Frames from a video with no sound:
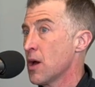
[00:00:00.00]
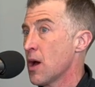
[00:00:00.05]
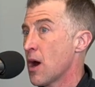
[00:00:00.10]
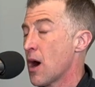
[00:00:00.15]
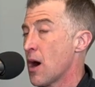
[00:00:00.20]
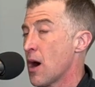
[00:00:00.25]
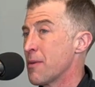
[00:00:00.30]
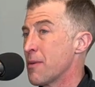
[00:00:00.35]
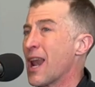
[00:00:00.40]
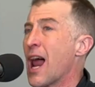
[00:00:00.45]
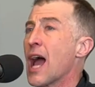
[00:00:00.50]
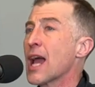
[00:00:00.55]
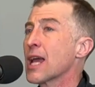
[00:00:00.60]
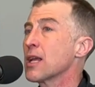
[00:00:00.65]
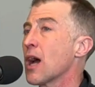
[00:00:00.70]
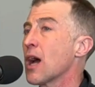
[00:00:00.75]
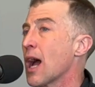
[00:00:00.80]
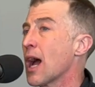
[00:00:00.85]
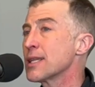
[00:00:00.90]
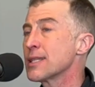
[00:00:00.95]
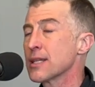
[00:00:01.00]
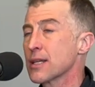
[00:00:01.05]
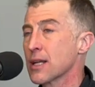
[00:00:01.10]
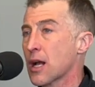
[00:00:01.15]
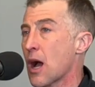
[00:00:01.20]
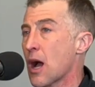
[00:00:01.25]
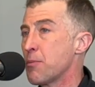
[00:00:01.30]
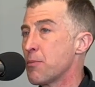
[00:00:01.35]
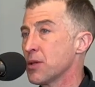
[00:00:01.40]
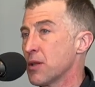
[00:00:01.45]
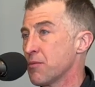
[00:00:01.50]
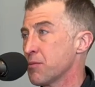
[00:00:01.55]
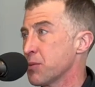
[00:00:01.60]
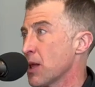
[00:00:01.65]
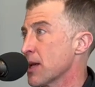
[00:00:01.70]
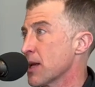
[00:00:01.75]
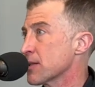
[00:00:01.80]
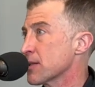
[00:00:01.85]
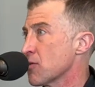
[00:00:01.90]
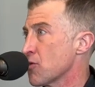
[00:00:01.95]
And I did a couple of
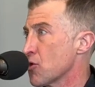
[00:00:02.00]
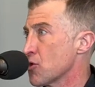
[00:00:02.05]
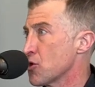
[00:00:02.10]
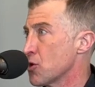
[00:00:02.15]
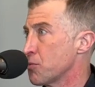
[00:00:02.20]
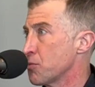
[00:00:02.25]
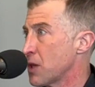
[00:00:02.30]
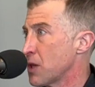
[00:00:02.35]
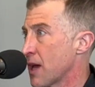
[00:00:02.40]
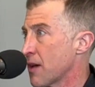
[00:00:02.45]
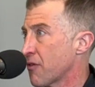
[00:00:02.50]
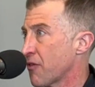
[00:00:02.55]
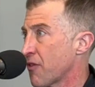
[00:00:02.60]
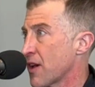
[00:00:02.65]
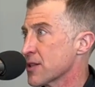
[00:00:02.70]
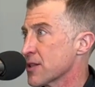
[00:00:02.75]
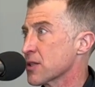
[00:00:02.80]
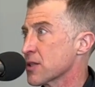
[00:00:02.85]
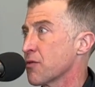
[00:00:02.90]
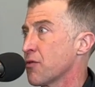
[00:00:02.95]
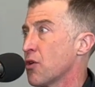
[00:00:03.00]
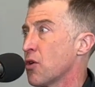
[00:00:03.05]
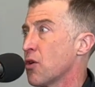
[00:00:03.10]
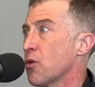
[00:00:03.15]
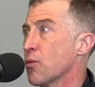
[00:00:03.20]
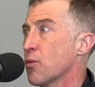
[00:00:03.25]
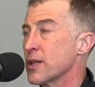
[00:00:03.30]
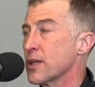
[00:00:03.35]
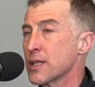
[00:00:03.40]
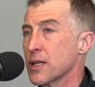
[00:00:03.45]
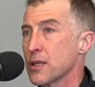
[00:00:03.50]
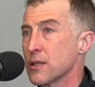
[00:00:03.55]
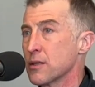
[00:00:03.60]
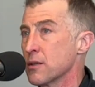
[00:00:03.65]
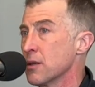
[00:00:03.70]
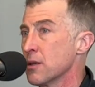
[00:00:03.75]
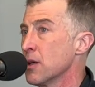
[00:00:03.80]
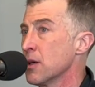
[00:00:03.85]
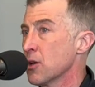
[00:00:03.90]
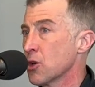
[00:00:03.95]
plays in their new play festival. We
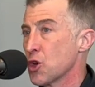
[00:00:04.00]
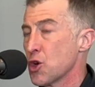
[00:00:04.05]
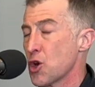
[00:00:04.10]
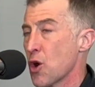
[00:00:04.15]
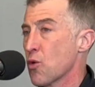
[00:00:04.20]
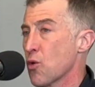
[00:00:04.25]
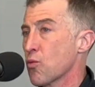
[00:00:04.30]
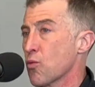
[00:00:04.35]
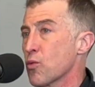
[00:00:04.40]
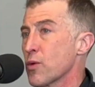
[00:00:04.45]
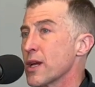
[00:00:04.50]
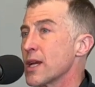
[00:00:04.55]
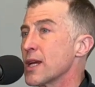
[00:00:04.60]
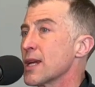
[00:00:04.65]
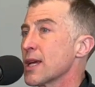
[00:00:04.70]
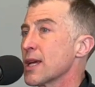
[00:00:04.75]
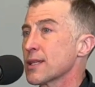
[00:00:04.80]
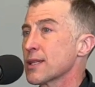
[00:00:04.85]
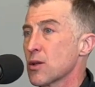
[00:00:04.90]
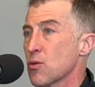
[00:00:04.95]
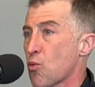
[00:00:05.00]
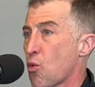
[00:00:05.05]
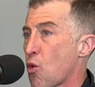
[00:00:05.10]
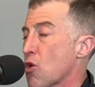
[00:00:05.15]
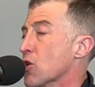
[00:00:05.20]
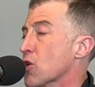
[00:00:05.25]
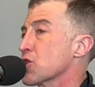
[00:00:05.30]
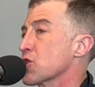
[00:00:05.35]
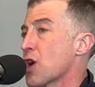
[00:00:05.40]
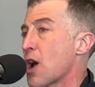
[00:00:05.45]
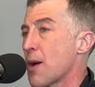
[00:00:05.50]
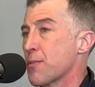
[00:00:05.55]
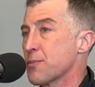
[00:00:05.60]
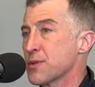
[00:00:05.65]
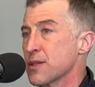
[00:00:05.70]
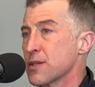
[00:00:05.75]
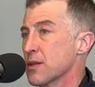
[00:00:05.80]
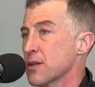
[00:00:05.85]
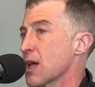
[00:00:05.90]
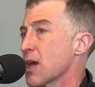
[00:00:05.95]
did, you know, readings and
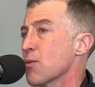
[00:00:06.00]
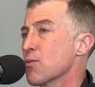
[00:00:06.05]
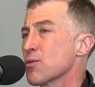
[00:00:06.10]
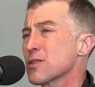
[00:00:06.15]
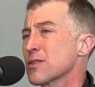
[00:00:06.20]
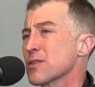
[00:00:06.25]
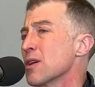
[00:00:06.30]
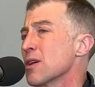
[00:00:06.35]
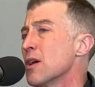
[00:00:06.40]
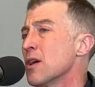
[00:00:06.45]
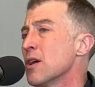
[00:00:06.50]
workshops, and it was